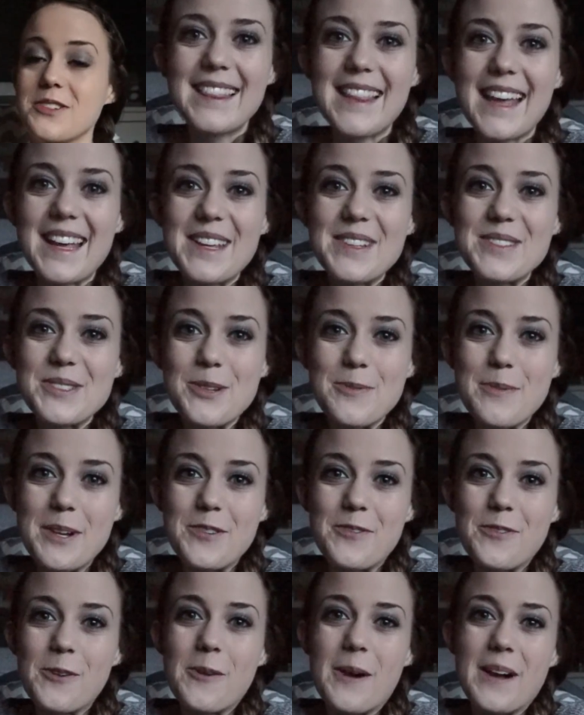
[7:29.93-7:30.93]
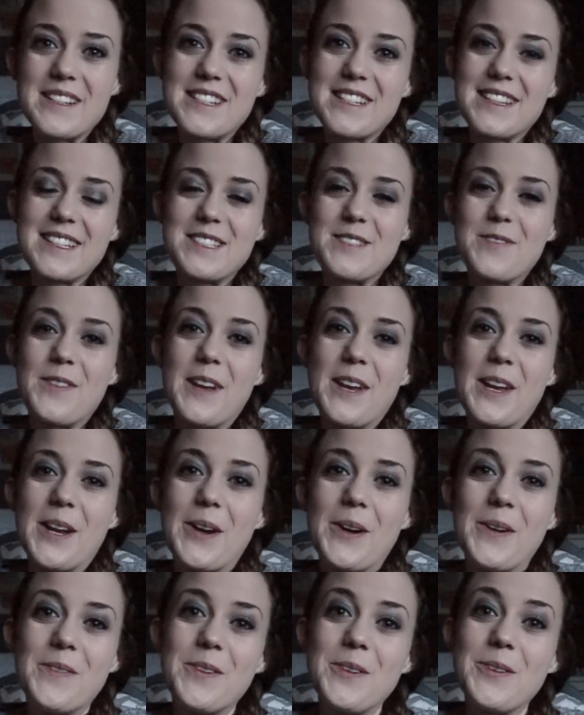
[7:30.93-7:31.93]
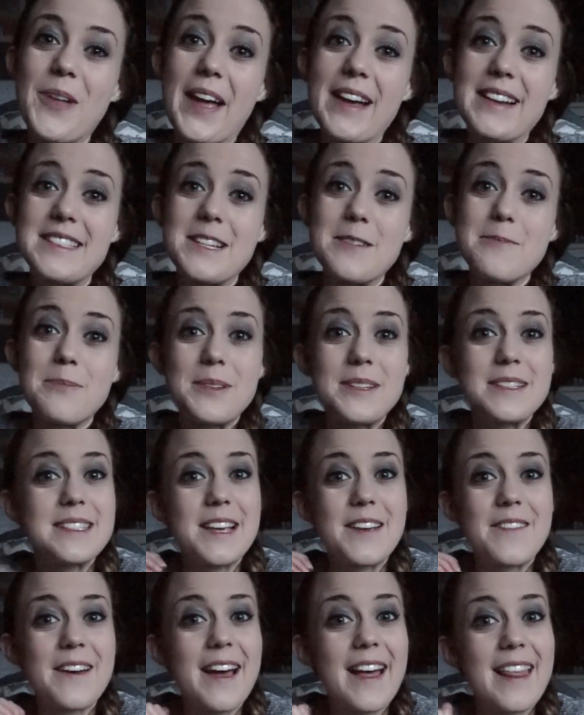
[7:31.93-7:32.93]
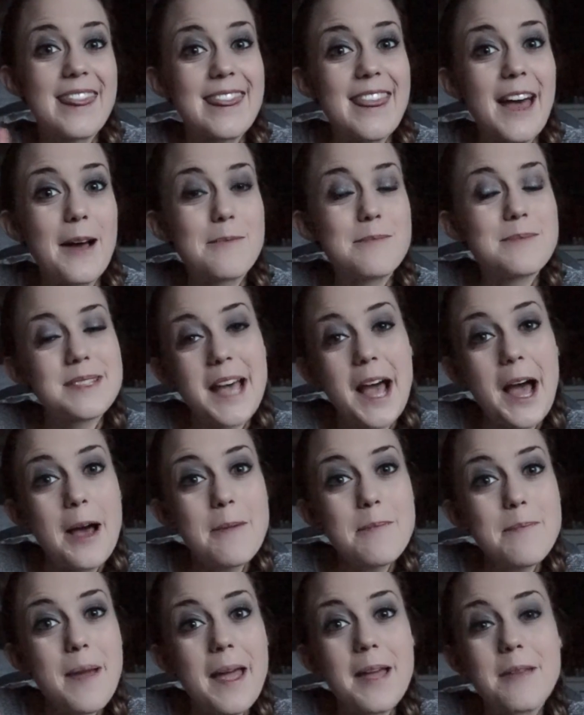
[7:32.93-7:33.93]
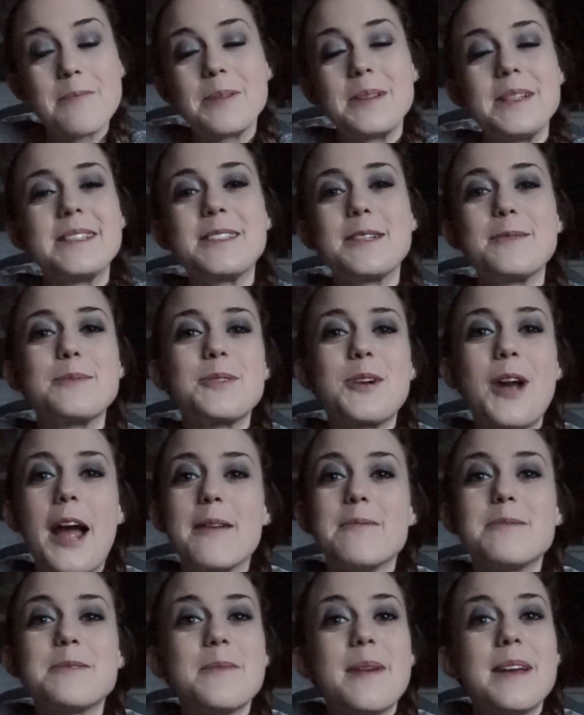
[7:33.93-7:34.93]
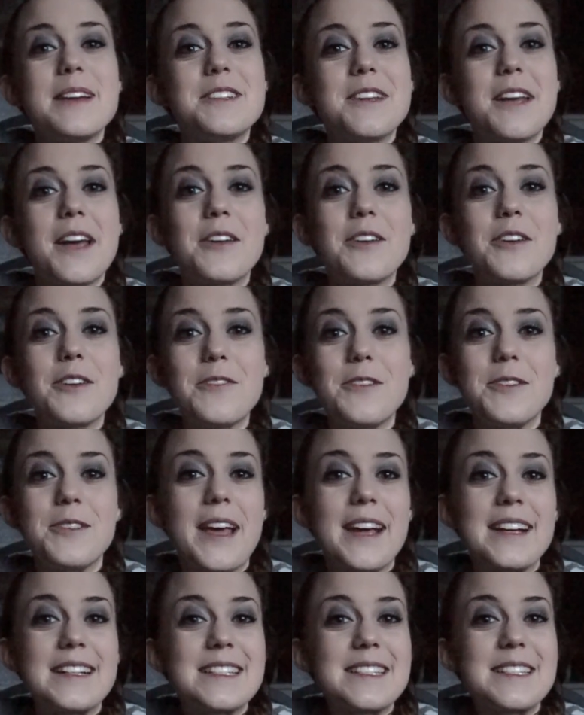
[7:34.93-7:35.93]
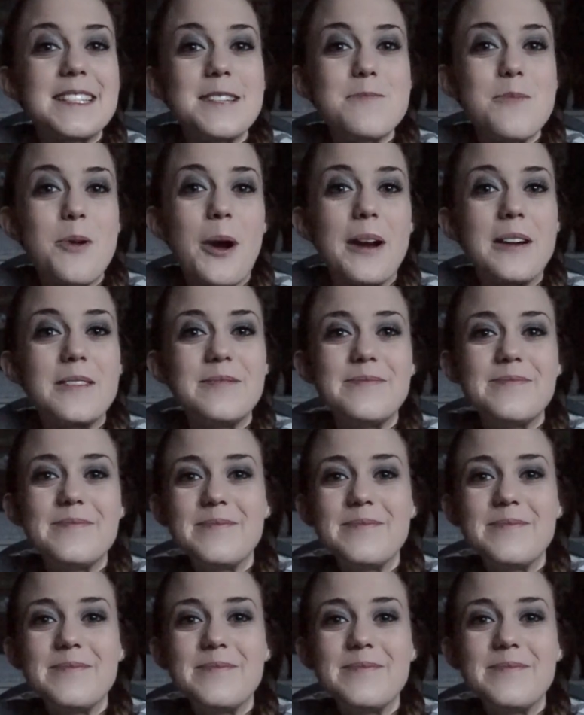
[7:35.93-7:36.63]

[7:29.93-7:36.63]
Thank you so much for watching this video. If you liked it, please give it a thumbs up and please subscribe to my channel if you'd like to see more.